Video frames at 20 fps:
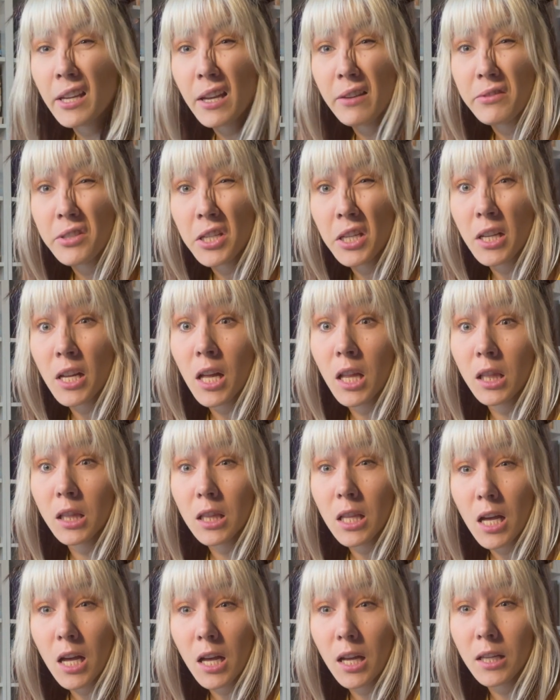I've done a
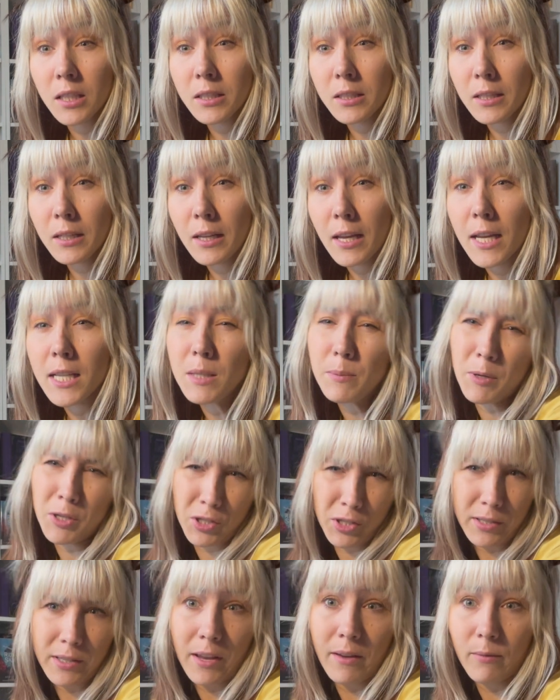lot, as much
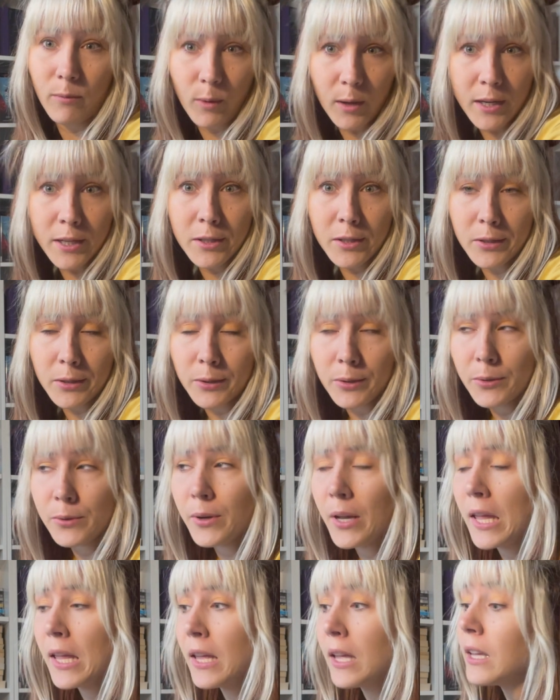as I've wanted to,
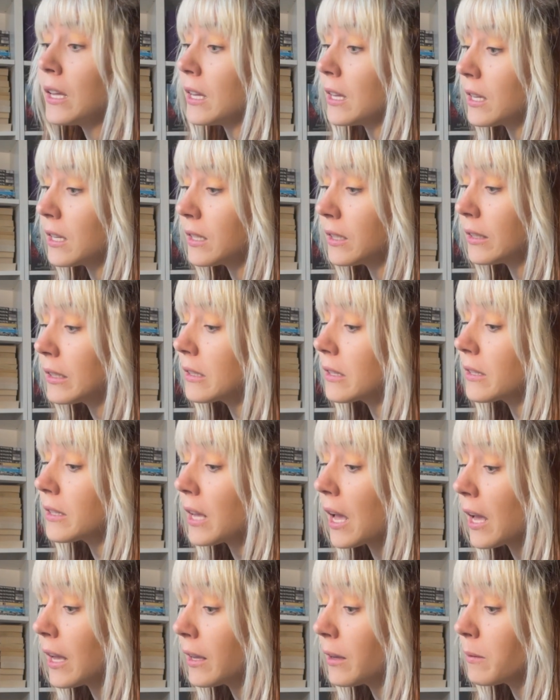is
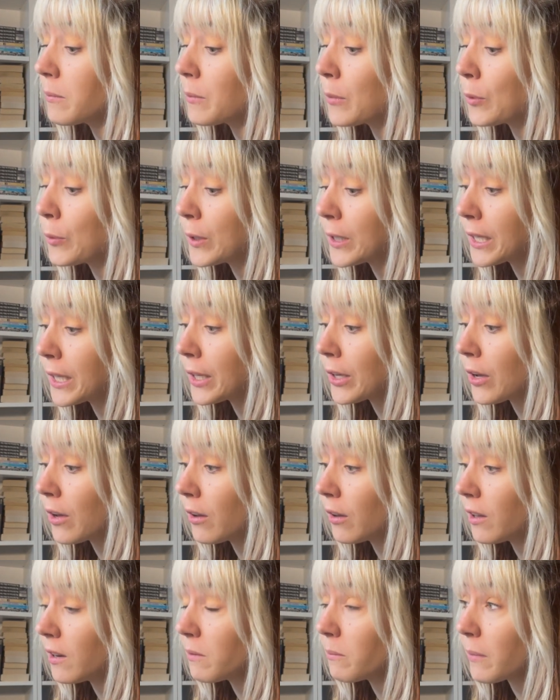I am working
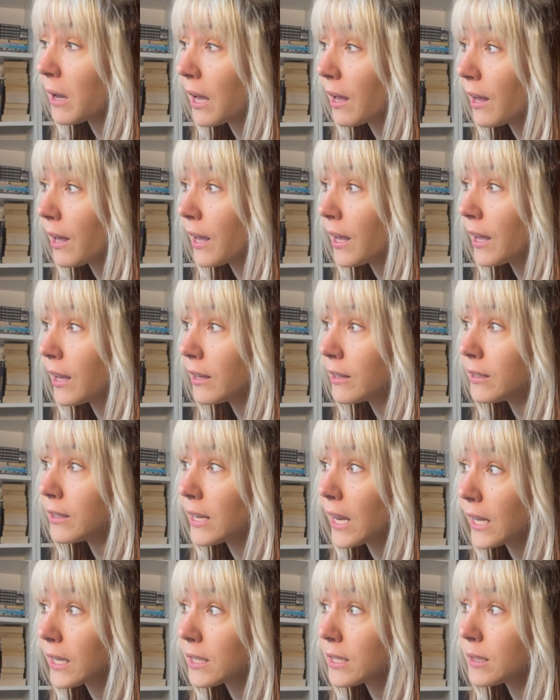on my
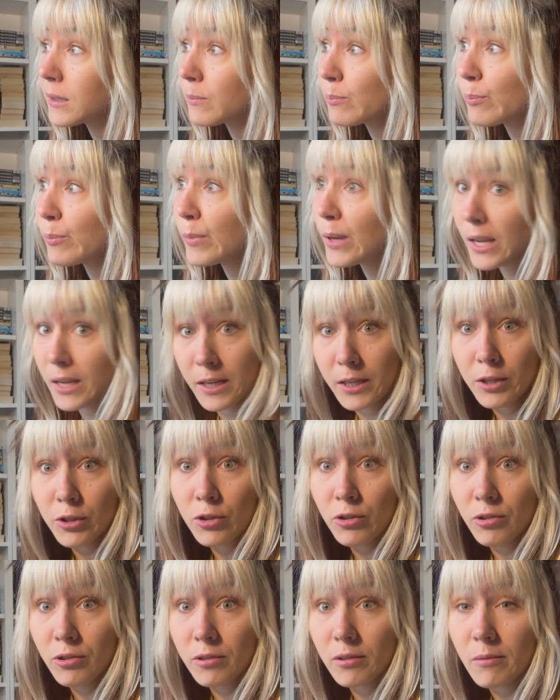next
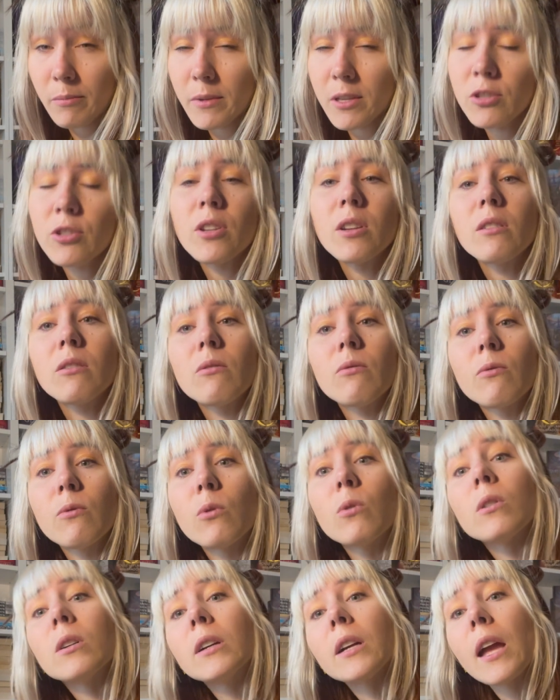pitch submission
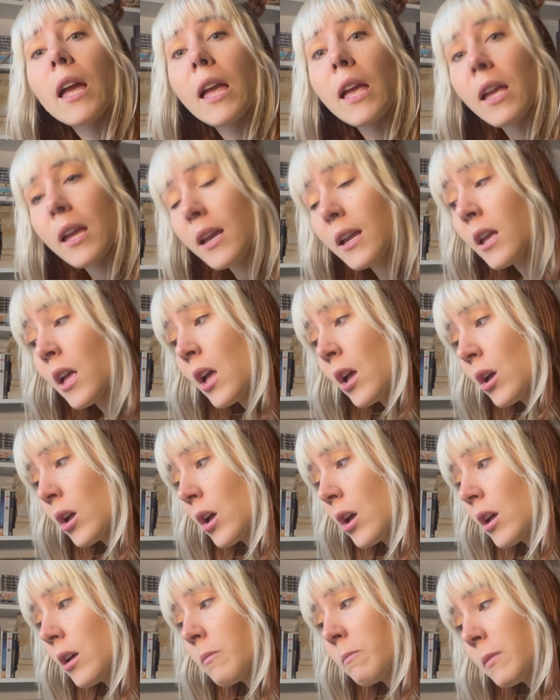for a
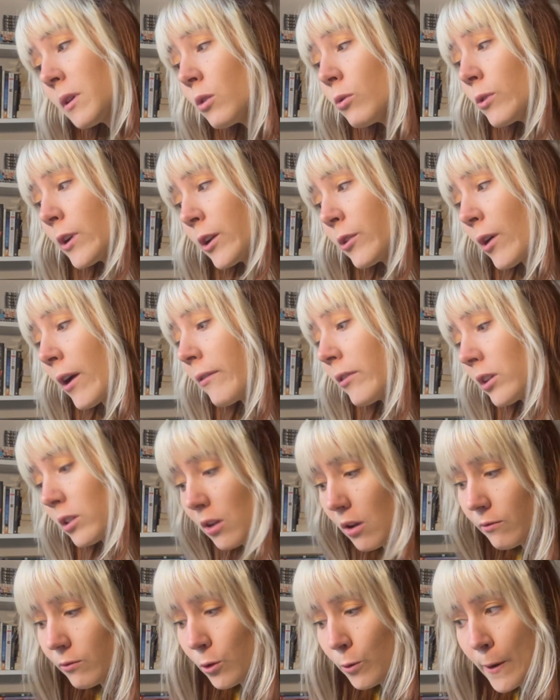middle grade graphic
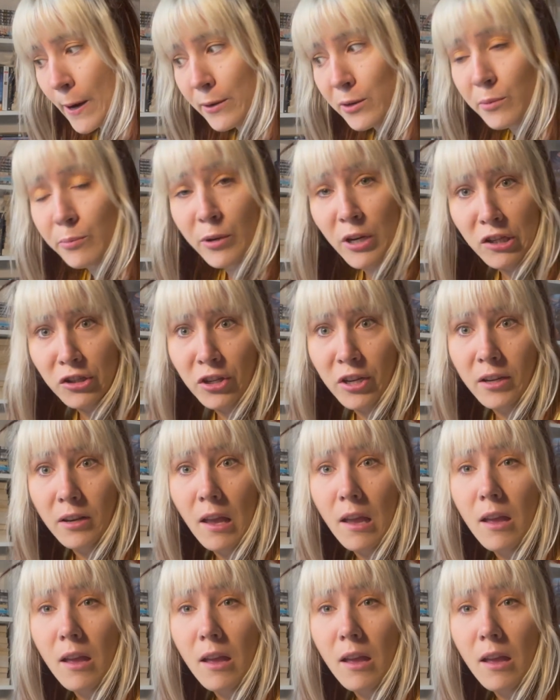novel around depression.